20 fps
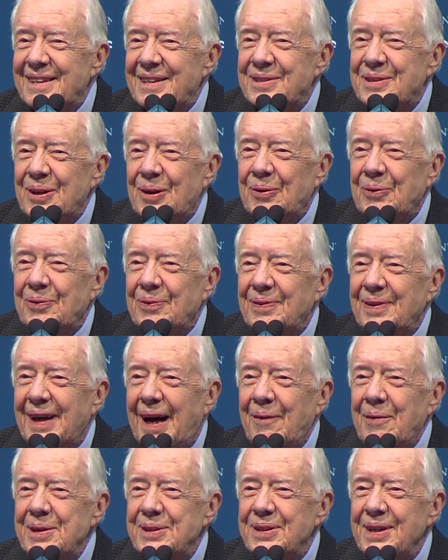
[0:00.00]
So
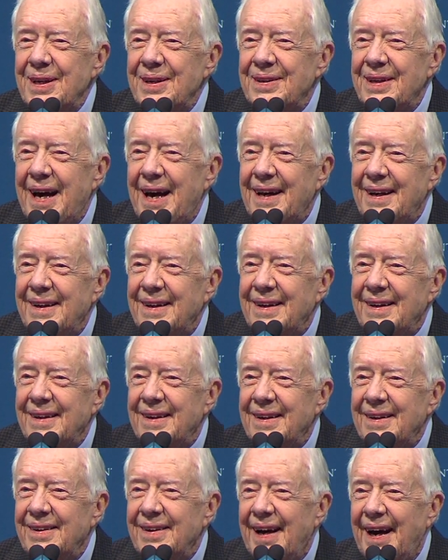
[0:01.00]
I would say that
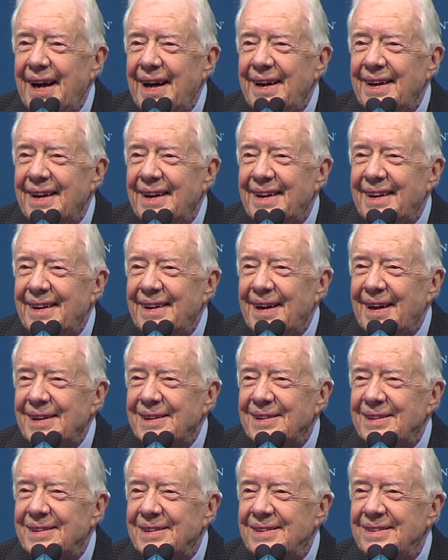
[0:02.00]
night and the
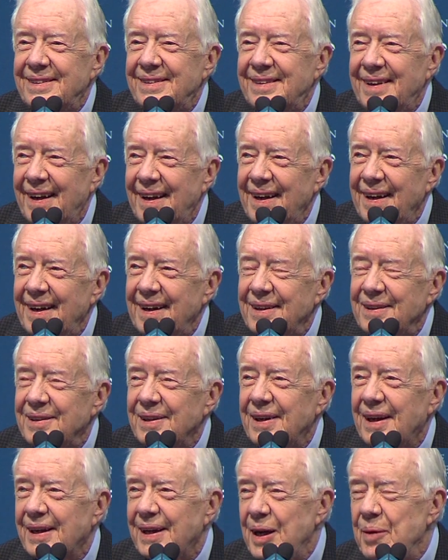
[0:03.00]
next day
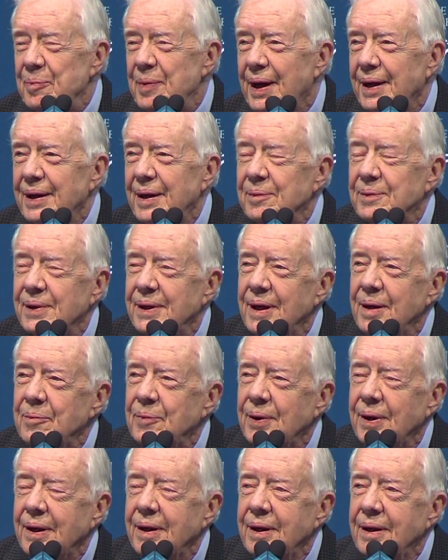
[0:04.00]
until I came back up to
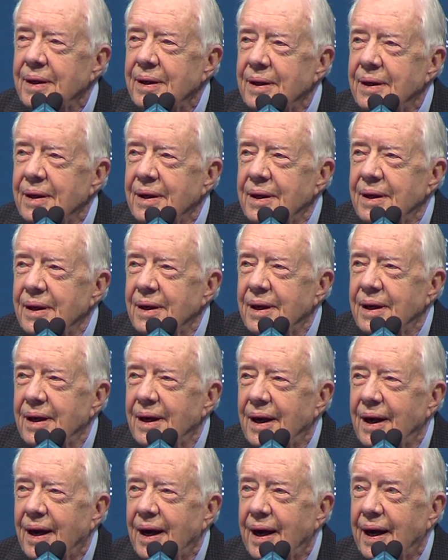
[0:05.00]
Emory,
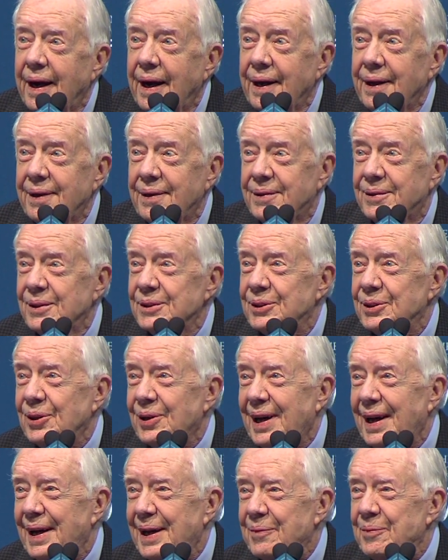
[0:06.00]
I just
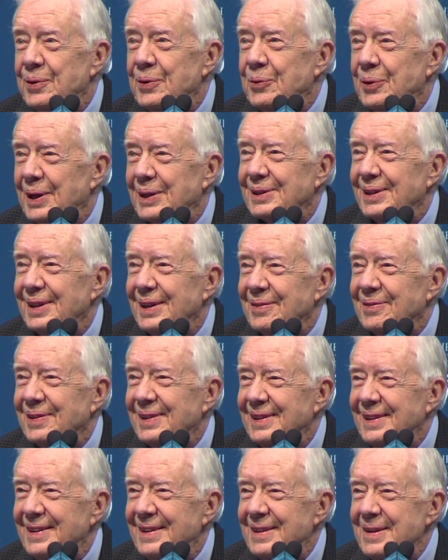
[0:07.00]
thought I had a few weeks left.
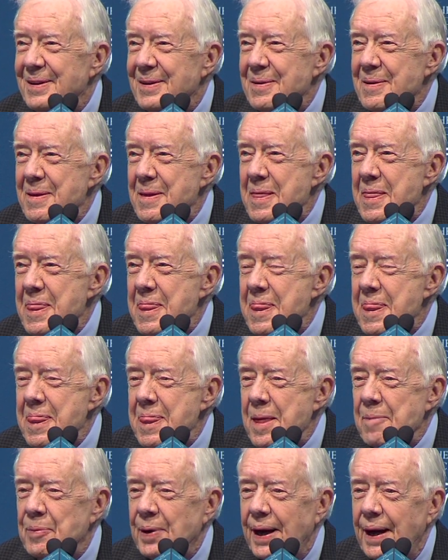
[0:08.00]

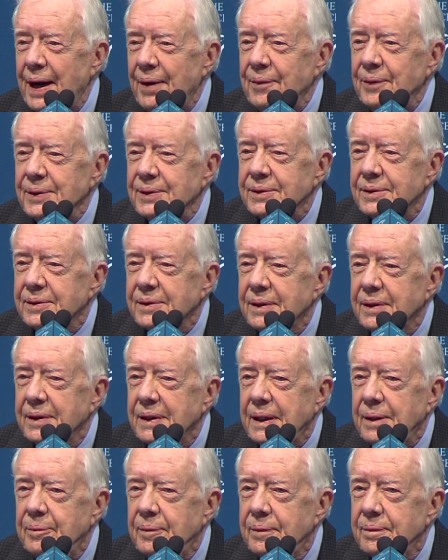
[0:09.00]
But I was
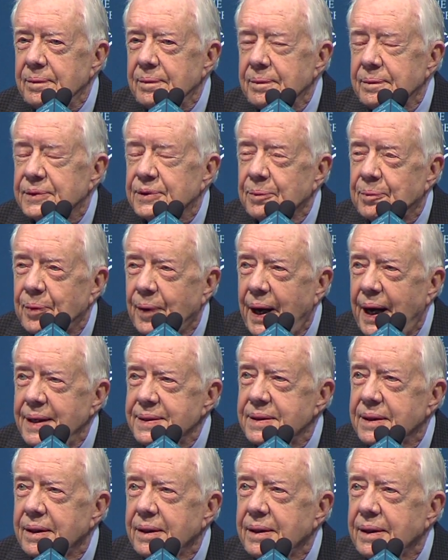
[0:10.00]
um,
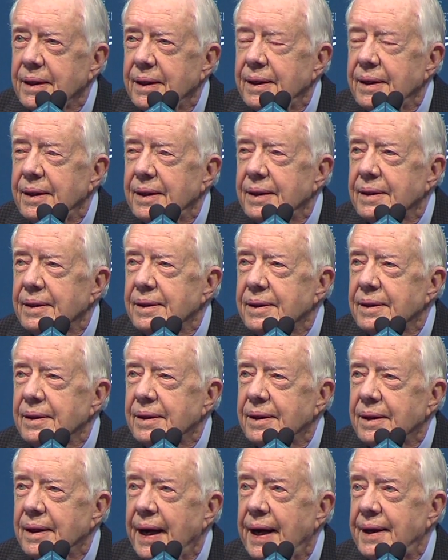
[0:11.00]
surprisingly
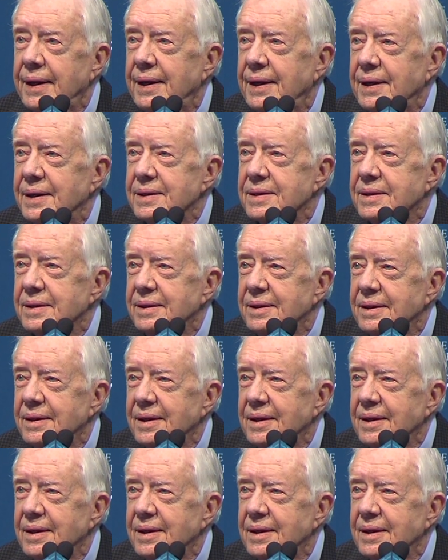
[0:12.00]
at ease.